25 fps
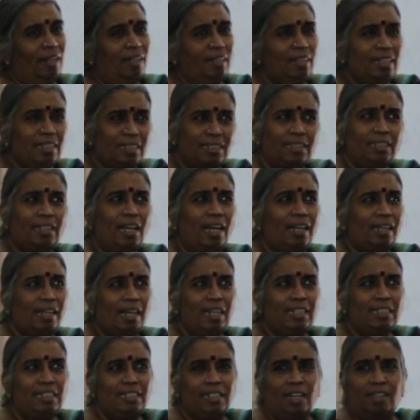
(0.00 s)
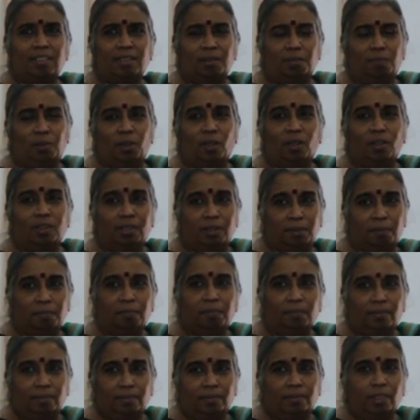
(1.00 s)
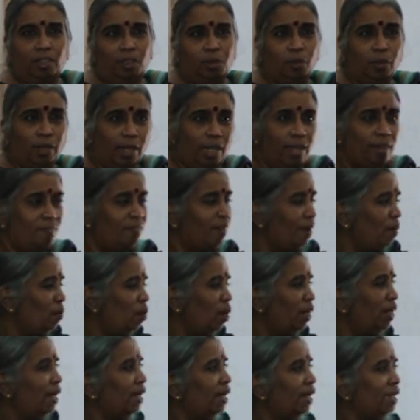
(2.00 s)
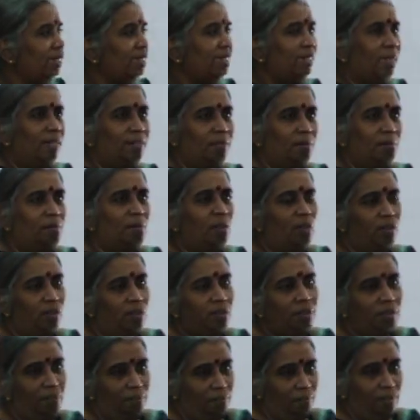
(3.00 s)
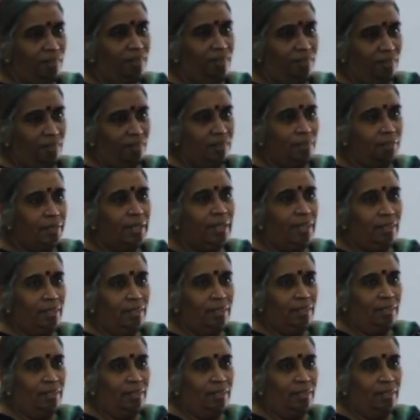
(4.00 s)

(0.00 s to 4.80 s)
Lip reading: Yes, I can start a blog. Today, if I want, I can start a blog. Okay.